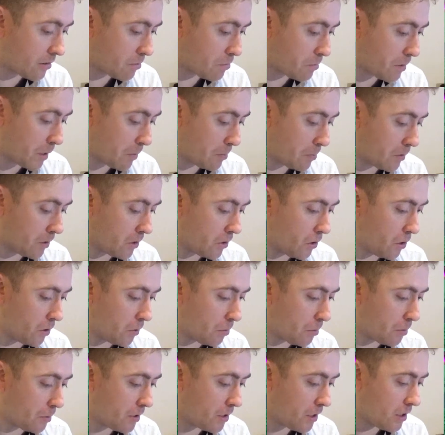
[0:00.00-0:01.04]
people up.
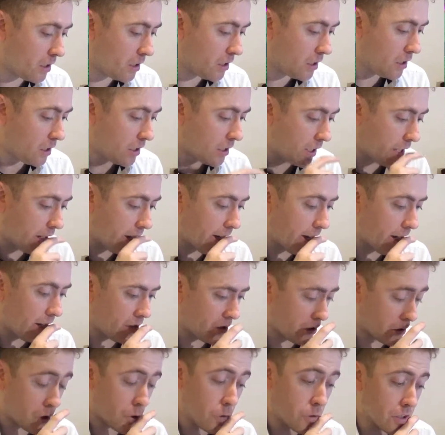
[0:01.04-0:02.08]

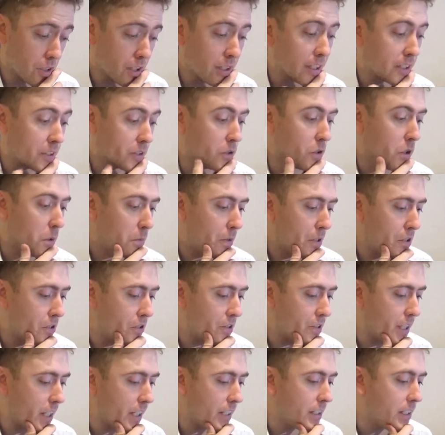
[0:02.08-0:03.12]
Or use elixir up, I
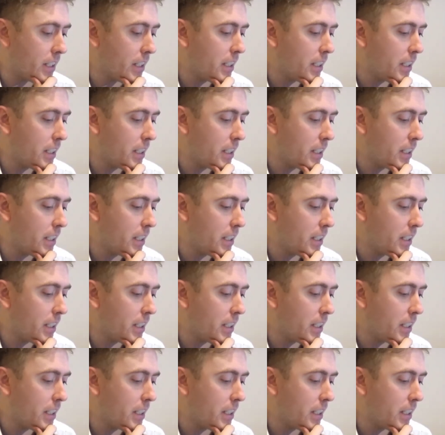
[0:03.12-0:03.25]
should say,